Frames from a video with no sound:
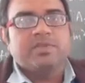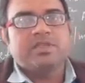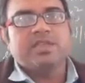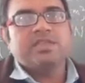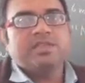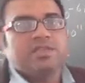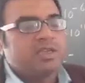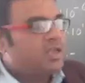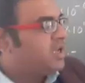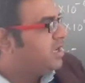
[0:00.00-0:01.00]

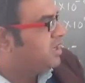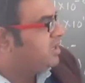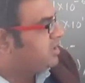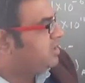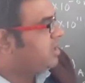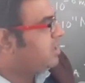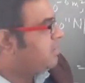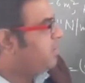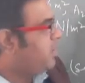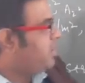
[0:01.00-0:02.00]
since
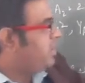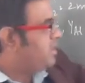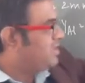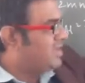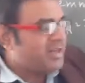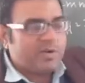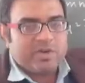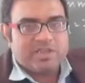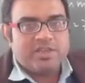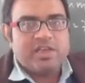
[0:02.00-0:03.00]
the body is in
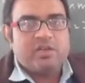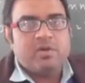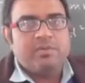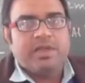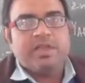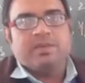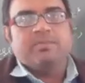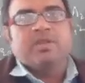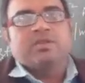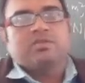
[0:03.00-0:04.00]
rotational
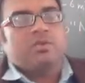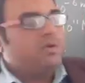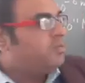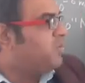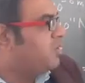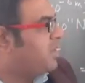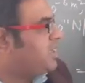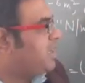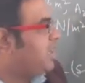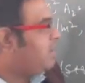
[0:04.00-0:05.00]
equilibrium, so
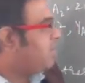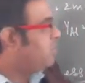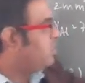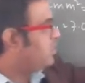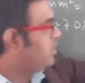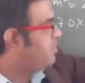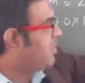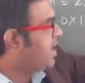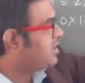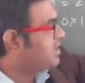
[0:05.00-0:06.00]
moment about the
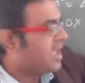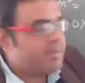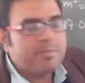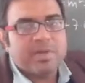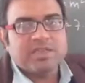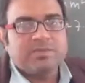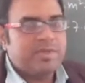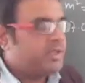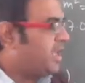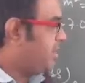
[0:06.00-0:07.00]
mass m must
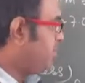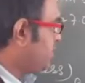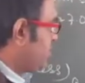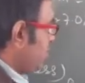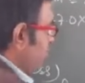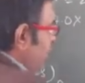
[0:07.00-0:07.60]
be same. So we